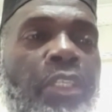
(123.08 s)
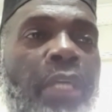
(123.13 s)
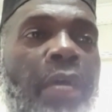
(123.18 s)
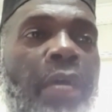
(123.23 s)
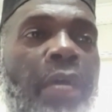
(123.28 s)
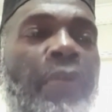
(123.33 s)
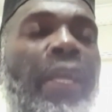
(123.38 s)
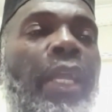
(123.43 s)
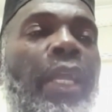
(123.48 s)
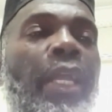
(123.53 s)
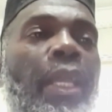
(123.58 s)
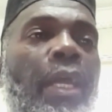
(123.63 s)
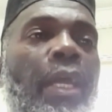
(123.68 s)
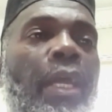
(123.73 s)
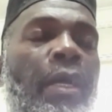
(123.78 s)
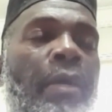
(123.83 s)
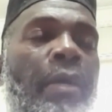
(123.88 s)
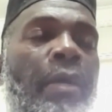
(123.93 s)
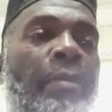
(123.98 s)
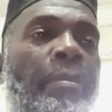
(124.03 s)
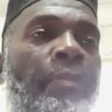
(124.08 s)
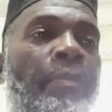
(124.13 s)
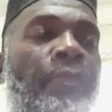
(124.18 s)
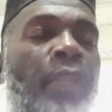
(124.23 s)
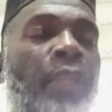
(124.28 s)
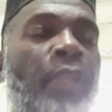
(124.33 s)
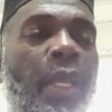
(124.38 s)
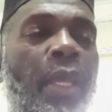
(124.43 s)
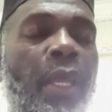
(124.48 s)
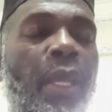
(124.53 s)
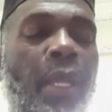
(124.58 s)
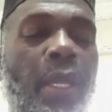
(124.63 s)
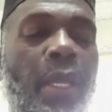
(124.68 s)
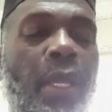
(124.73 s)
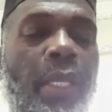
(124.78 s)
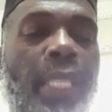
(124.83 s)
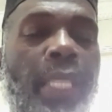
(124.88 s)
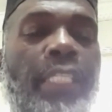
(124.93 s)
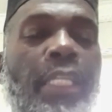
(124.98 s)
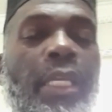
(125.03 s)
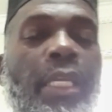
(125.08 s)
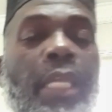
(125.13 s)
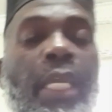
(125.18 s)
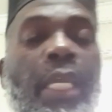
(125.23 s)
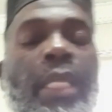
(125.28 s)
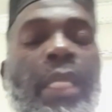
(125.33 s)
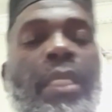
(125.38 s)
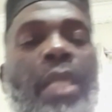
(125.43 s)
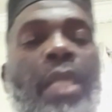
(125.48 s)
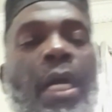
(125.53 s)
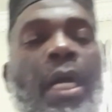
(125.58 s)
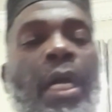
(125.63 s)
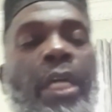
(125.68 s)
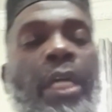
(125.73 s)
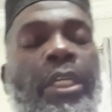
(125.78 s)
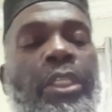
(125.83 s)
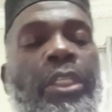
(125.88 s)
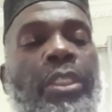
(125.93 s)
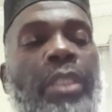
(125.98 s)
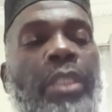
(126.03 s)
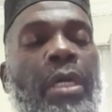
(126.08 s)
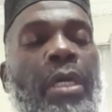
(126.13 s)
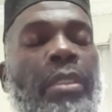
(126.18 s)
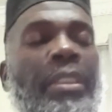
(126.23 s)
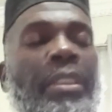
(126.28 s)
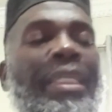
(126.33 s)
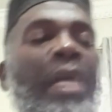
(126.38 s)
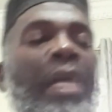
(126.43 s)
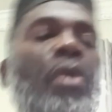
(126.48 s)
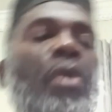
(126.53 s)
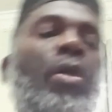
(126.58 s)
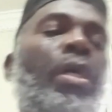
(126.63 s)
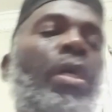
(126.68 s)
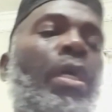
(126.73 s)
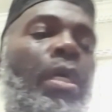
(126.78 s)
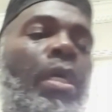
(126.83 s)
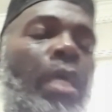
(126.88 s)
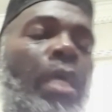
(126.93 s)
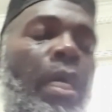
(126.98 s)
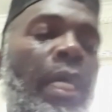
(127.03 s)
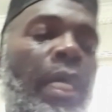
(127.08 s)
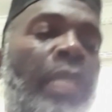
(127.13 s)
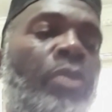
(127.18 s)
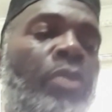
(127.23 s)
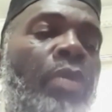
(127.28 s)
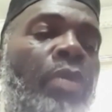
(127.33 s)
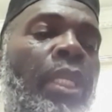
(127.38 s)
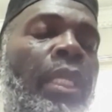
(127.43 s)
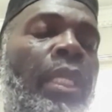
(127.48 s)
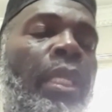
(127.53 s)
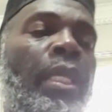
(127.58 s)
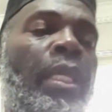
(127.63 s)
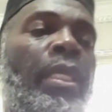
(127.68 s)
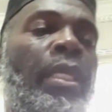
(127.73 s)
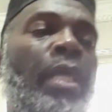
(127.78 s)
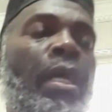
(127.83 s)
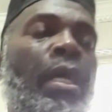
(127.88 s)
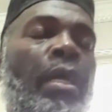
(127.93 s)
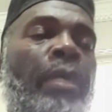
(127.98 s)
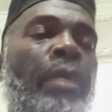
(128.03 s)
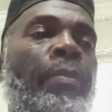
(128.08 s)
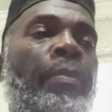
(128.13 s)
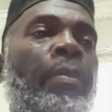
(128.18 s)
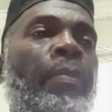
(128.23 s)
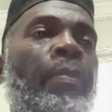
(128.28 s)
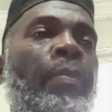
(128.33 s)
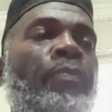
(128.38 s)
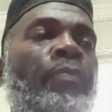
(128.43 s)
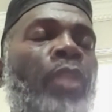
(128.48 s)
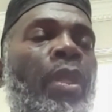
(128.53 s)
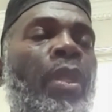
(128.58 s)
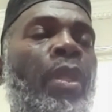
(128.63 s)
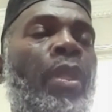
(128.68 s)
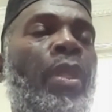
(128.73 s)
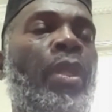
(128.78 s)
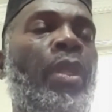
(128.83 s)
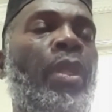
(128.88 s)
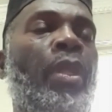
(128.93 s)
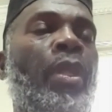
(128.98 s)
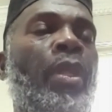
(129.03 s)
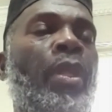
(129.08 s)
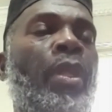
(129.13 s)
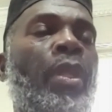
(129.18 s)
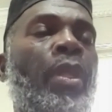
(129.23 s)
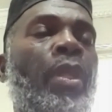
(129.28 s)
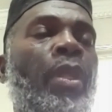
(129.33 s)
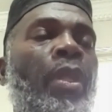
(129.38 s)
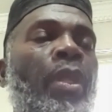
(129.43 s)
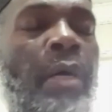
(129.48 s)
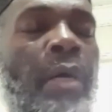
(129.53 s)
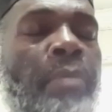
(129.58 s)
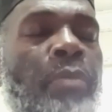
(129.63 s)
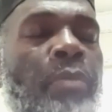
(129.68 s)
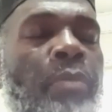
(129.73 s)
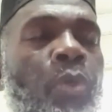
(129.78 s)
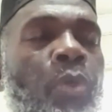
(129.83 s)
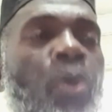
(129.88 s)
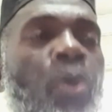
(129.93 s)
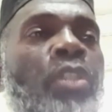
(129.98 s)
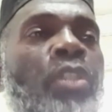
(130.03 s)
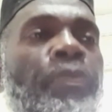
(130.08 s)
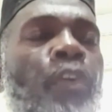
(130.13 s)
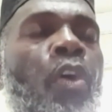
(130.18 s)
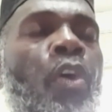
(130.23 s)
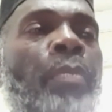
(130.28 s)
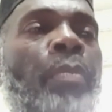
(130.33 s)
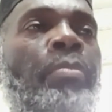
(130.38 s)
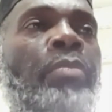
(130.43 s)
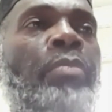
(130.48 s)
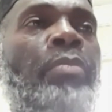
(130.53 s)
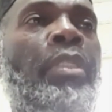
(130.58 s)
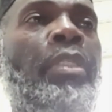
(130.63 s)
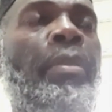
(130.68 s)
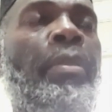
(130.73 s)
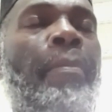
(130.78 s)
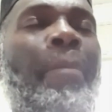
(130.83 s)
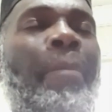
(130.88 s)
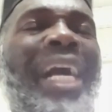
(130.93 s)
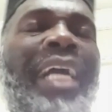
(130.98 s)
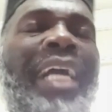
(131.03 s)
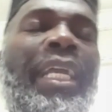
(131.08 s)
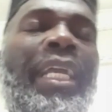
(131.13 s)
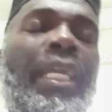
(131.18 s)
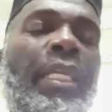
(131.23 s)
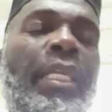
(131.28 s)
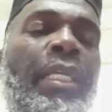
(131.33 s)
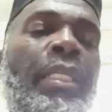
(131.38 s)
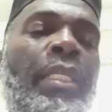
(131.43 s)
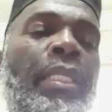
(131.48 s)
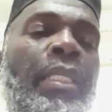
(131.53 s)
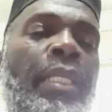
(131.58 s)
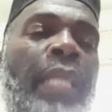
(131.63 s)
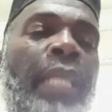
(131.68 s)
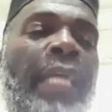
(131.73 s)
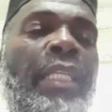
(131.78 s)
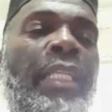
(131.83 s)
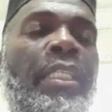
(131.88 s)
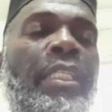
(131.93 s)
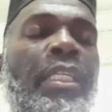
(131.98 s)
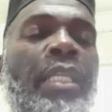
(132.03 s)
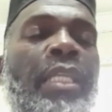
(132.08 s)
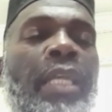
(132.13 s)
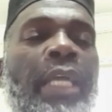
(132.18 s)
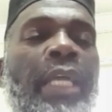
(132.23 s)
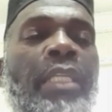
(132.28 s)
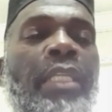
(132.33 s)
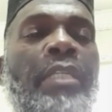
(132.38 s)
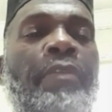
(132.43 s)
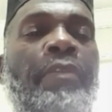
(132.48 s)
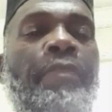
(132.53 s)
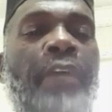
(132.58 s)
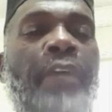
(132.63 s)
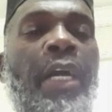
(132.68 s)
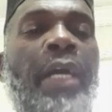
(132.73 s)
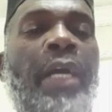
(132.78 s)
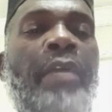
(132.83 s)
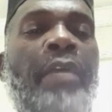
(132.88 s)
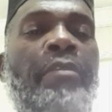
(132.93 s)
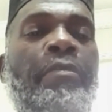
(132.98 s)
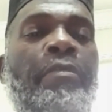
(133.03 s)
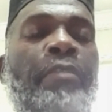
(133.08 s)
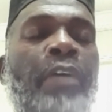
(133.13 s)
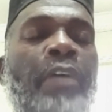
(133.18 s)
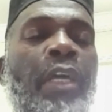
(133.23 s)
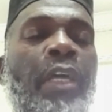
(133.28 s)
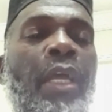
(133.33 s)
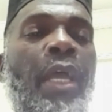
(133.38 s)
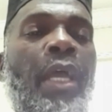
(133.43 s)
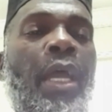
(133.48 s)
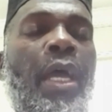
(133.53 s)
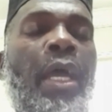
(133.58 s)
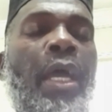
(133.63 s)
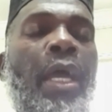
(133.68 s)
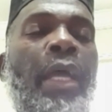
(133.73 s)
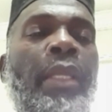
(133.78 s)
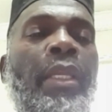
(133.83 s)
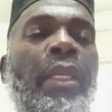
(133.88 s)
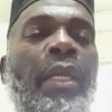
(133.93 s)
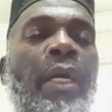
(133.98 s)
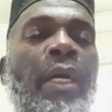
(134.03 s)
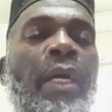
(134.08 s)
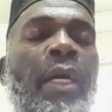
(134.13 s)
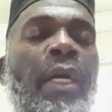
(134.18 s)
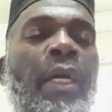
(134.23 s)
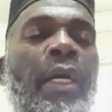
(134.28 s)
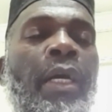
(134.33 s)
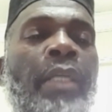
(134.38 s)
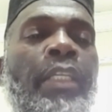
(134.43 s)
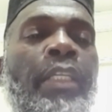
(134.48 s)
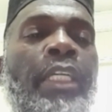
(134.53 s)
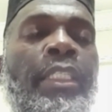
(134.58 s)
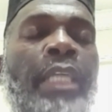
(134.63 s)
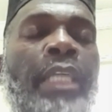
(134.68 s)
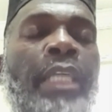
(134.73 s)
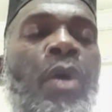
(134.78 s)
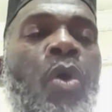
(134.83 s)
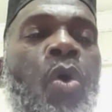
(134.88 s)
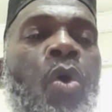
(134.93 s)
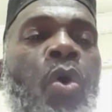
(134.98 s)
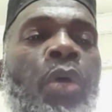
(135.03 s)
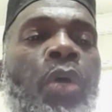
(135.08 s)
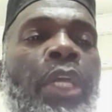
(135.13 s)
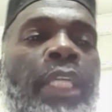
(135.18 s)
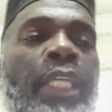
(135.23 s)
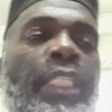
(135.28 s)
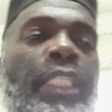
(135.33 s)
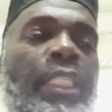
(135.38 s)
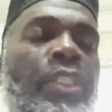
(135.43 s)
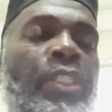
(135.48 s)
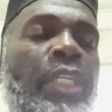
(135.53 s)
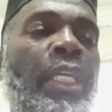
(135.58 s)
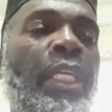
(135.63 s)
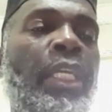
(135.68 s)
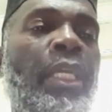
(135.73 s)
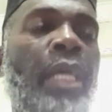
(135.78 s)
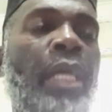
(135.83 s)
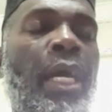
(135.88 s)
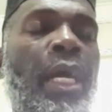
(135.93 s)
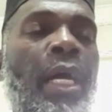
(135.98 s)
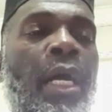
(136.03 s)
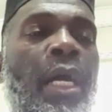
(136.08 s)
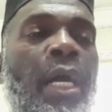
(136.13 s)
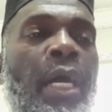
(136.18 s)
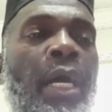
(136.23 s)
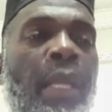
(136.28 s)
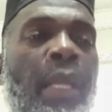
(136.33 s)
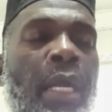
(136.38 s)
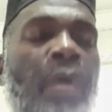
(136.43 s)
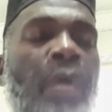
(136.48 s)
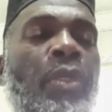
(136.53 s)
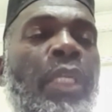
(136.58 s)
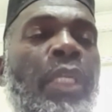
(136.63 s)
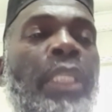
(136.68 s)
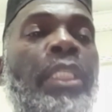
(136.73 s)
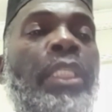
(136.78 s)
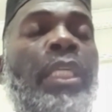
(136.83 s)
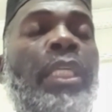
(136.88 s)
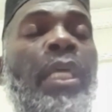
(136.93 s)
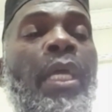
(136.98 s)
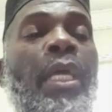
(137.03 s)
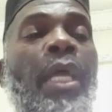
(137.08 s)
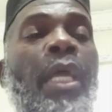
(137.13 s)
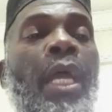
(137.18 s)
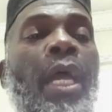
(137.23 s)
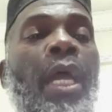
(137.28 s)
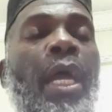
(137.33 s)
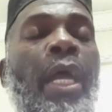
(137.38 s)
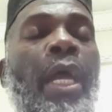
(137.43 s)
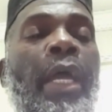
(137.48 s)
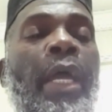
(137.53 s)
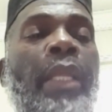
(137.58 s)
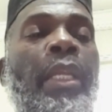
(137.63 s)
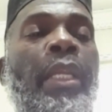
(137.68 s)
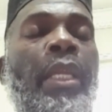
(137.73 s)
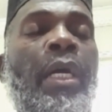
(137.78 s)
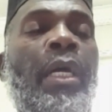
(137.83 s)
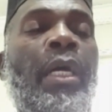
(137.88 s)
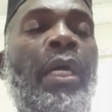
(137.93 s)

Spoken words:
Shadrach. Yes, indeed. Sahuc actually was formed back in 1995, and there's a whole history around it, and